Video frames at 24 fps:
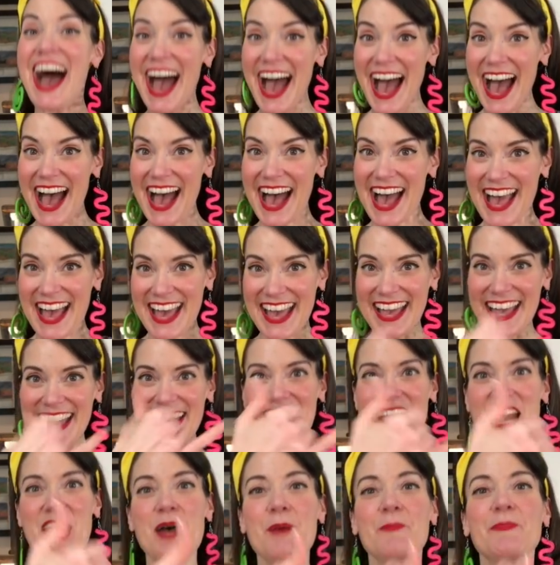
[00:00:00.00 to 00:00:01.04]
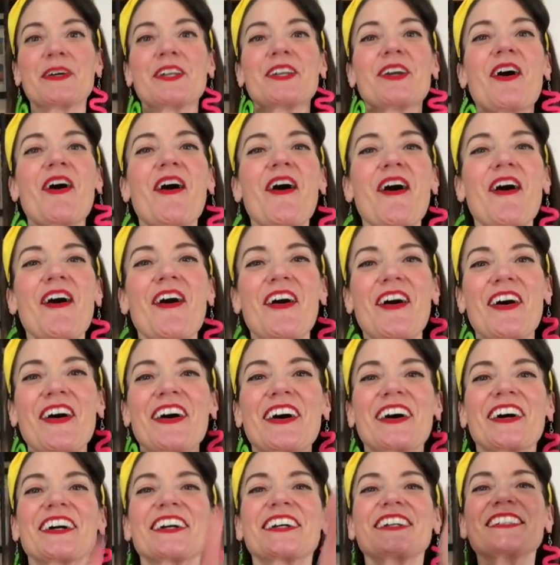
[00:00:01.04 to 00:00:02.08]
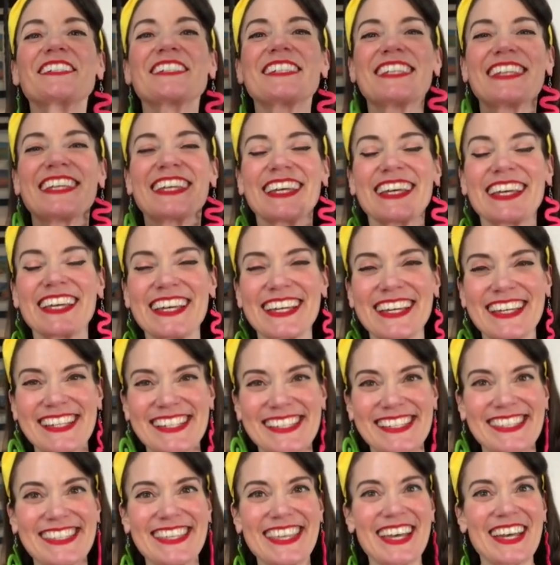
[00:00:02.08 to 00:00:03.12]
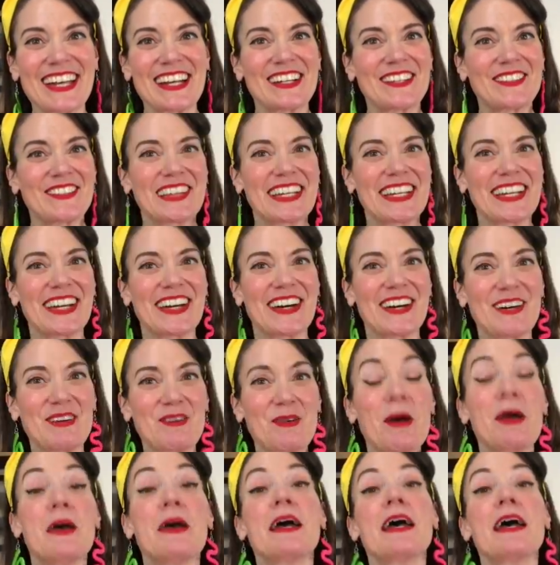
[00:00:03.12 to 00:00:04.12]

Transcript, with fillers: I am an artist. There we go.